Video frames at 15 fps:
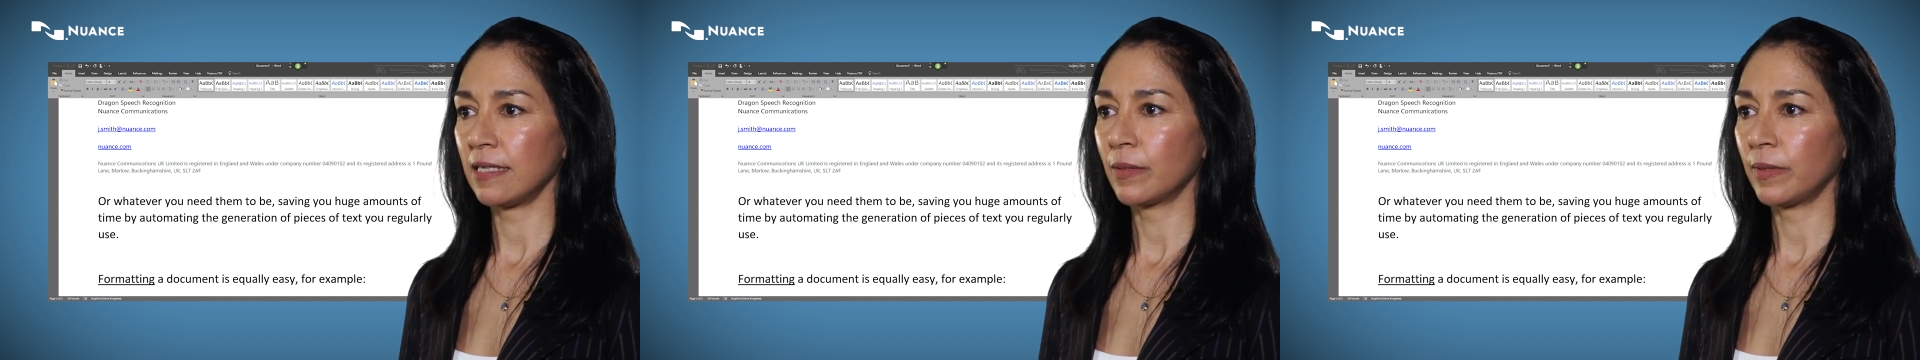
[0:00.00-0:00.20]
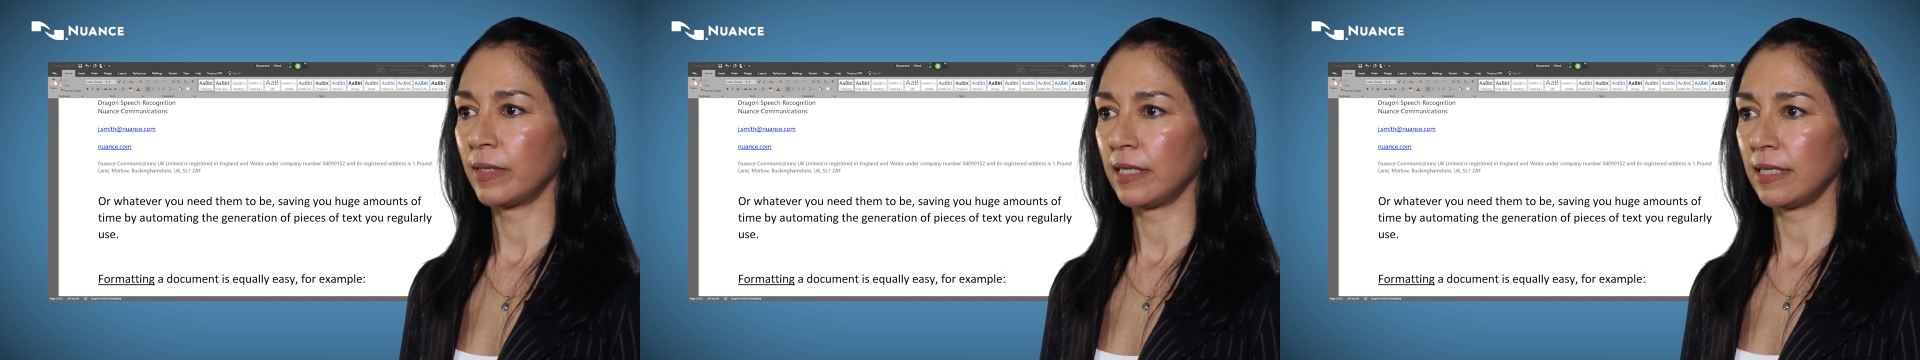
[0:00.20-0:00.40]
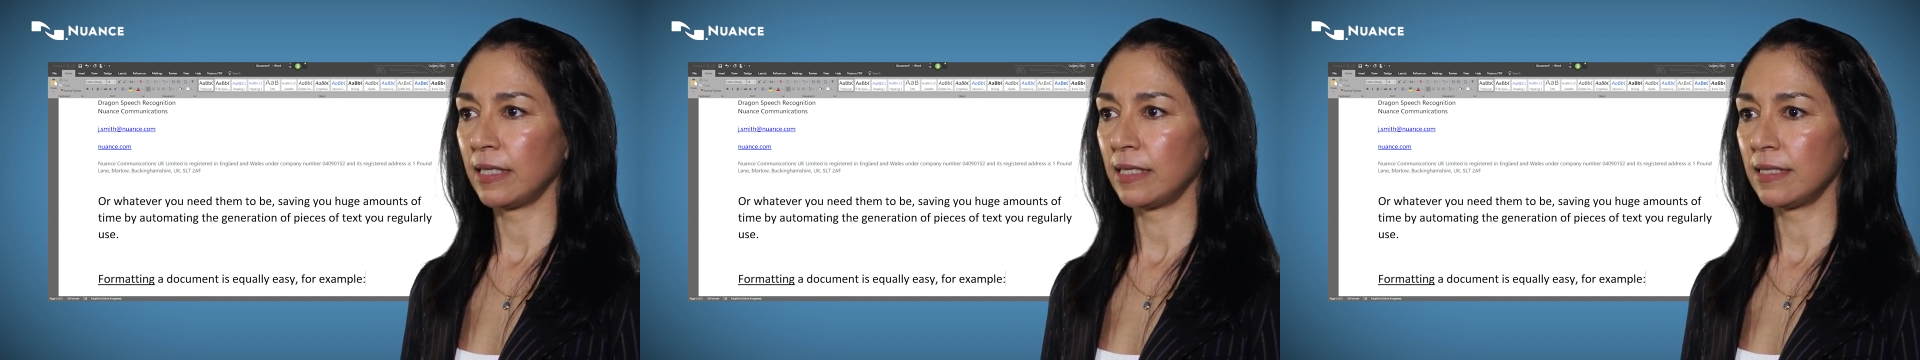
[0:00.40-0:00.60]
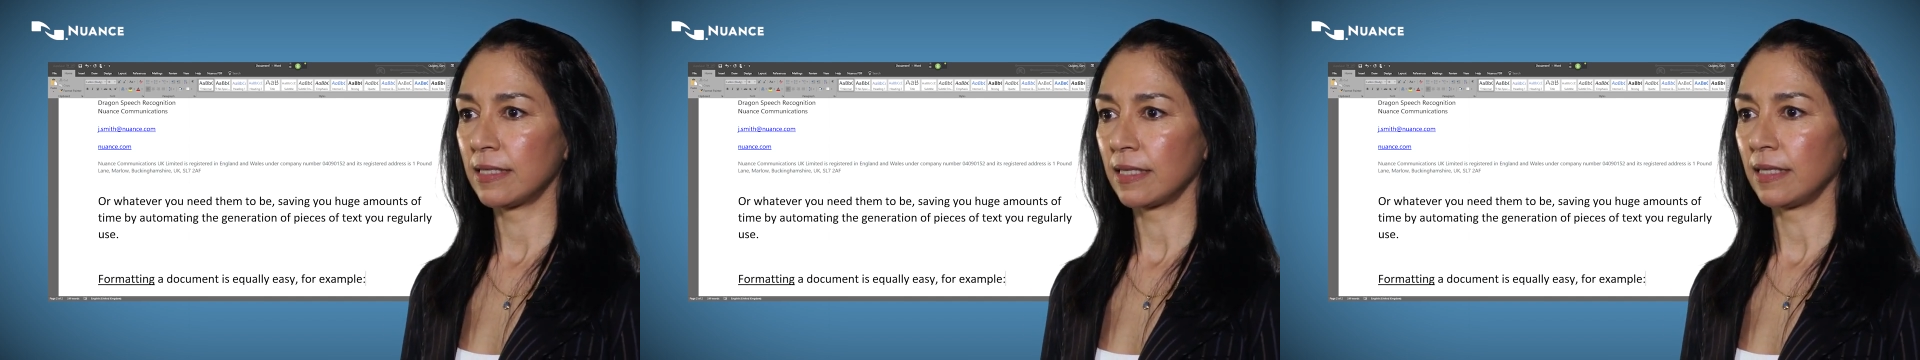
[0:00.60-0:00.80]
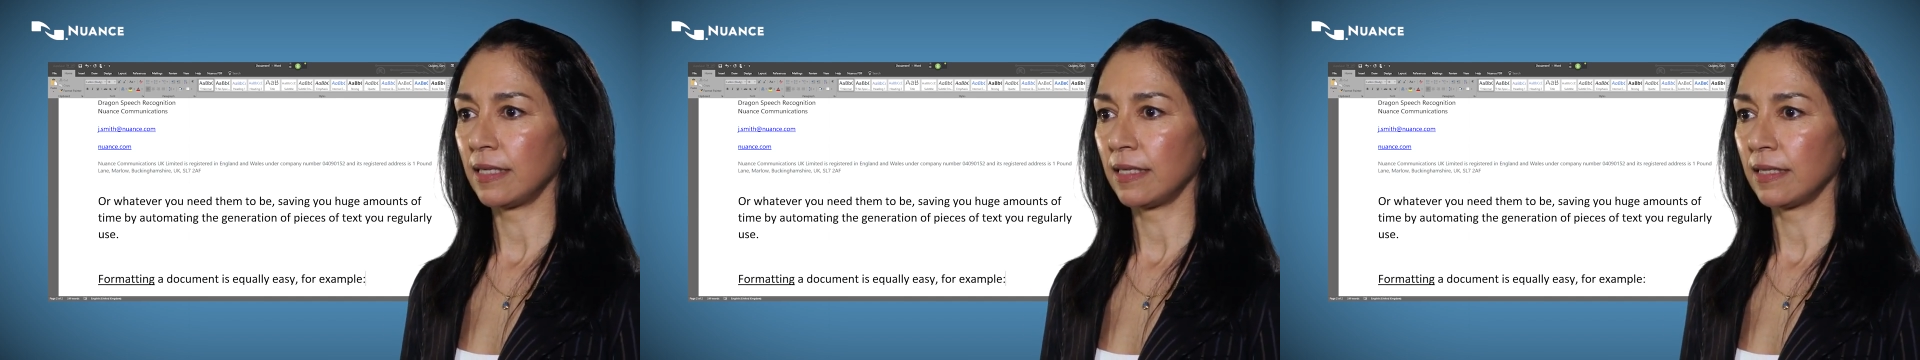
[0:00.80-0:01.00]
equally
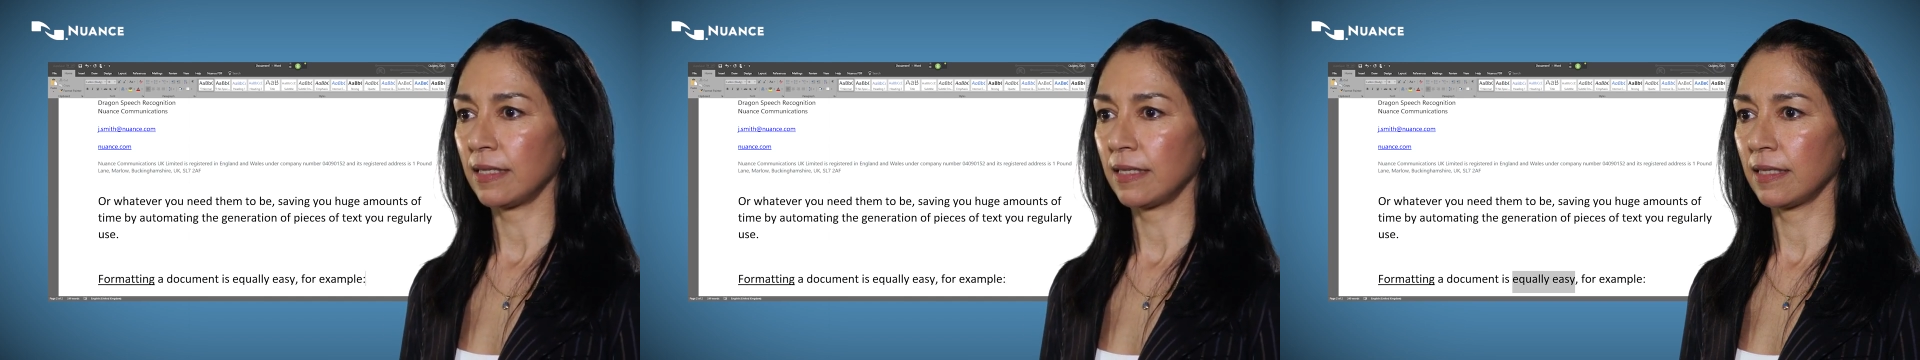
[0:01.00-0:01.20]
easy,